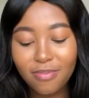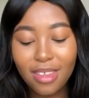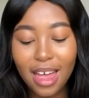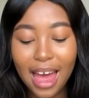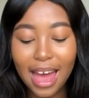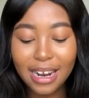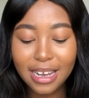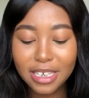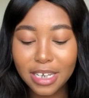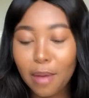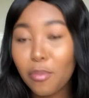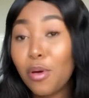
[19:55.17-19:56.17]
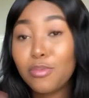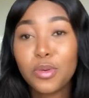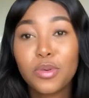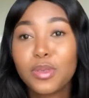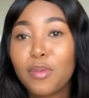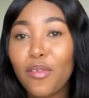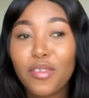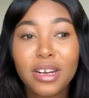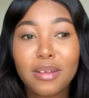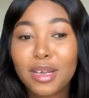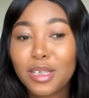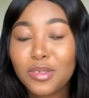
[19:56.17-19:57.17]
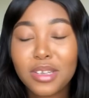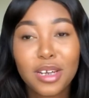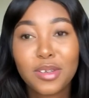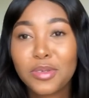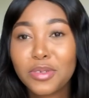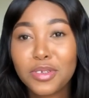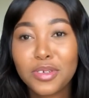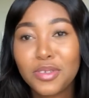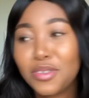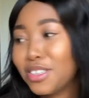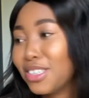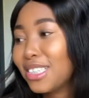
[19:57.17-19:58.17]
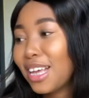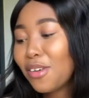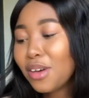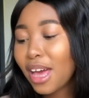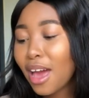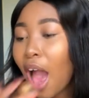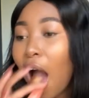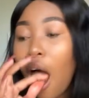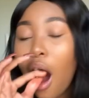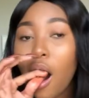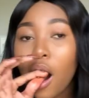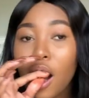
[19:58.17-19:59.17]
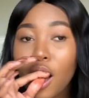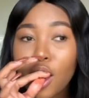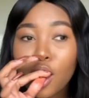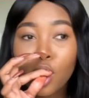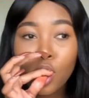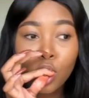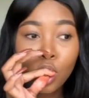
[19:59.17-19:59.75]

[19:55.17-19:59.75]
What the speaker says: I'm talking to my friend. I'm like, dude, I don't know what to do. And she's like, okay, I know.